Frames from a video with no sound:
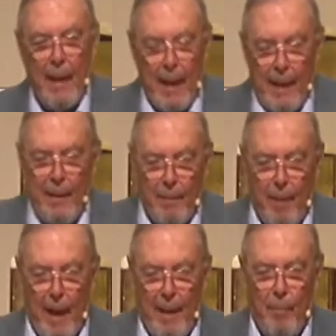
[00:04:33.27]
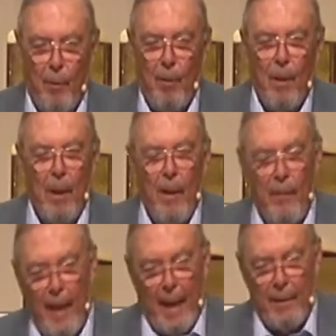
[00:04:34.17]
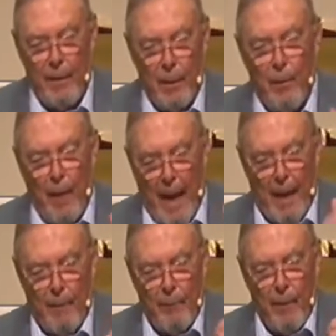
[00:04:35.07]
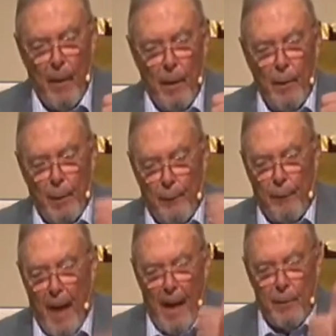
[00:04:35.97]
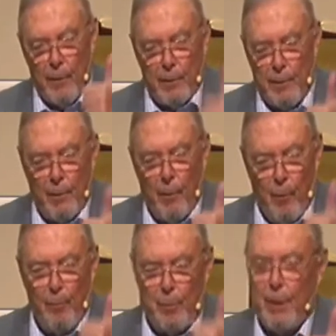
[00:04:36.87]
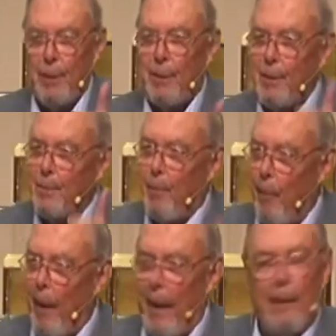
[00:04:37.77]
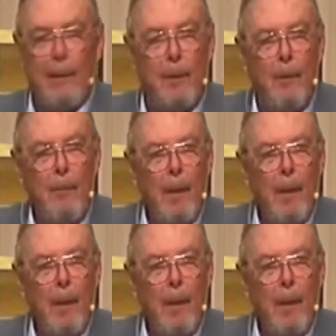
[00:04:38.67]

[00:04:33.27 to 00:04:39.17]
in the Bible that you have the Father to whom Jesus prayed,